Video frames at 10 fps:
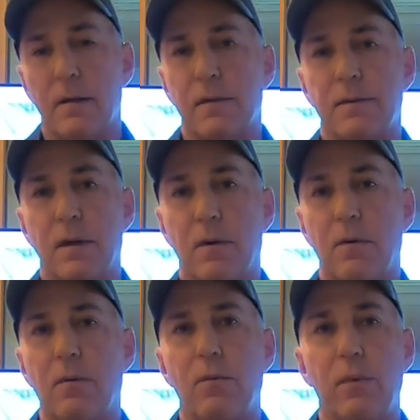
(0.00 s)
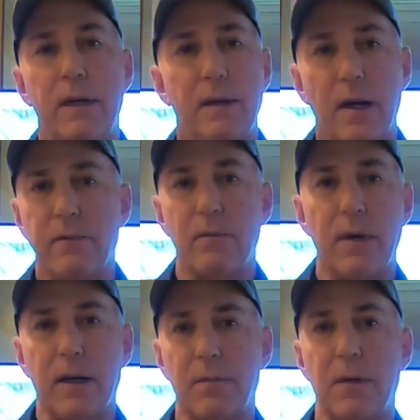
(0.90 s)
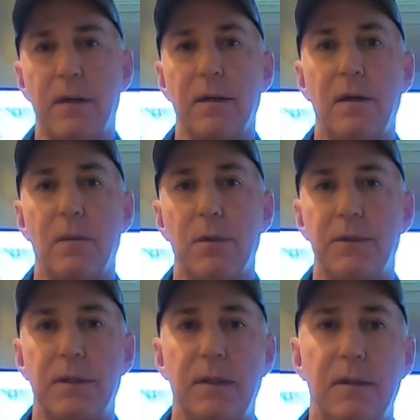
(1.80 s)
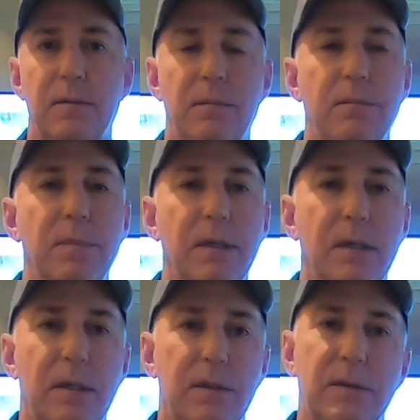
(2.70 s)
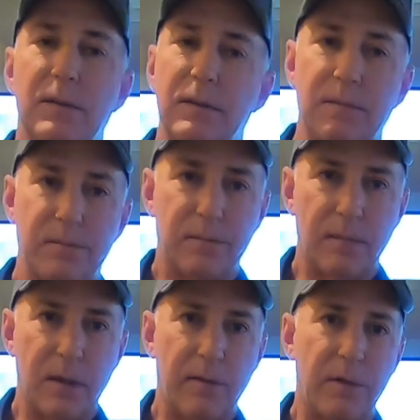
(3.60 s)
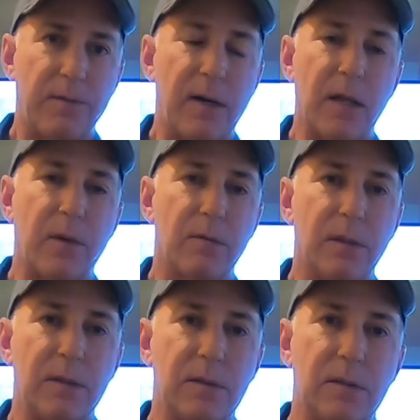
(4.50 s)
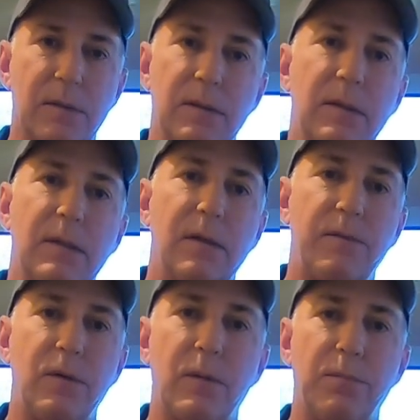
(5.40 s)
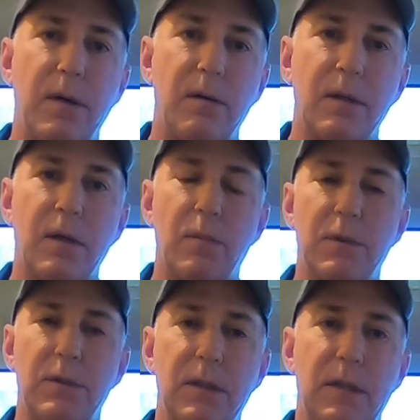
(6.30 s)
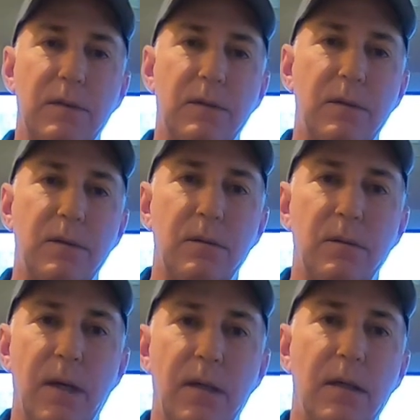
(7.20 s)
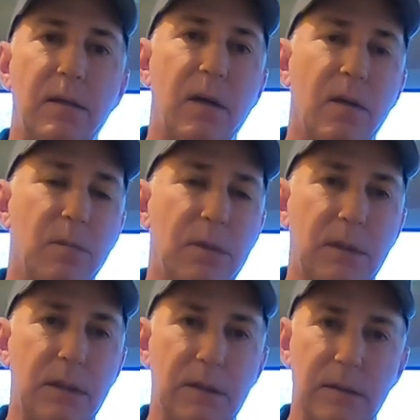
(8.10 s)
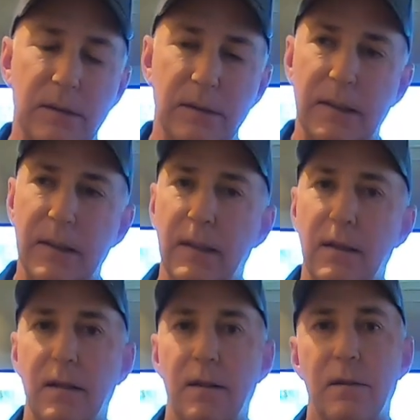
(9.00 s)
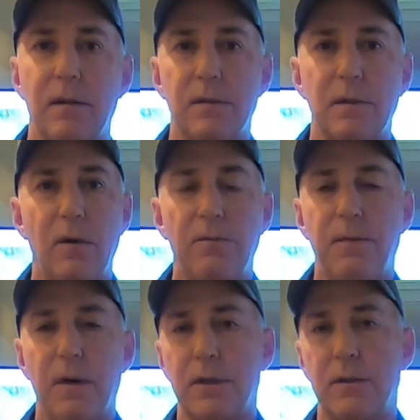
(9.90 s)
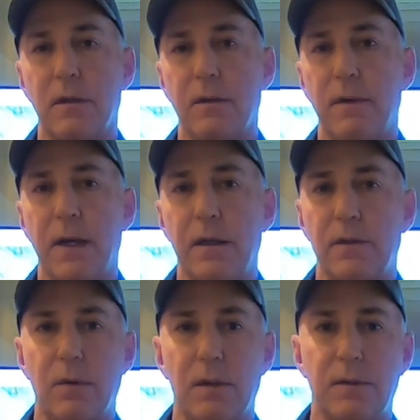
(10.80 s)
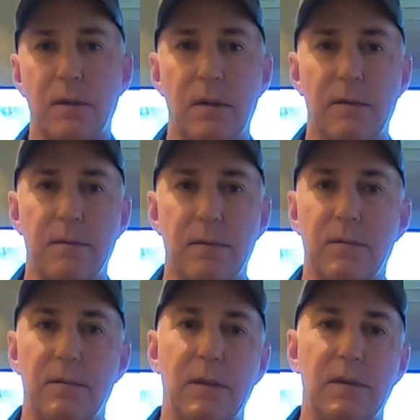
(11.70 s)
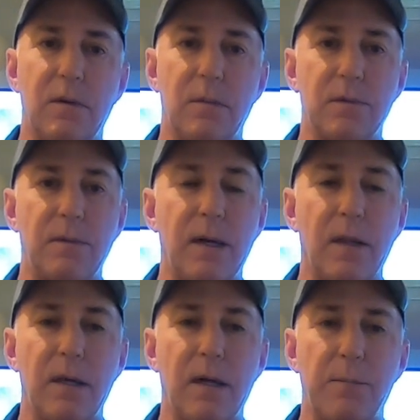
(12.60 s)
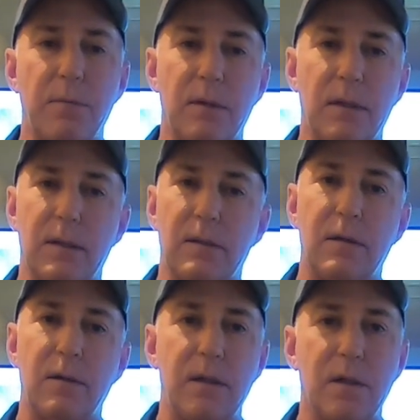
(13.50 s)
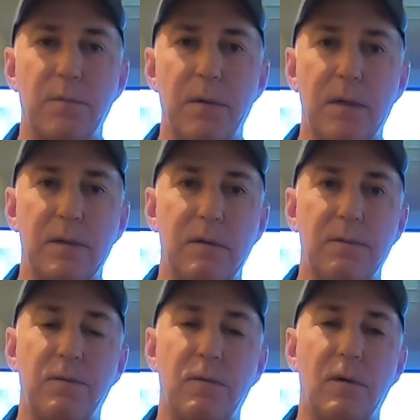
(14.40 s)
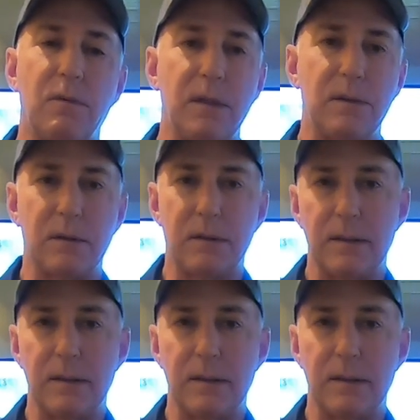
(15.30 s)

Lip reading: So we never recommend a Go machine because of the following reasons. If you compare the Go machines to any of the other machines, there's no functional advantage whatsoever in terms of how they operate. They're inexpensive for a reason.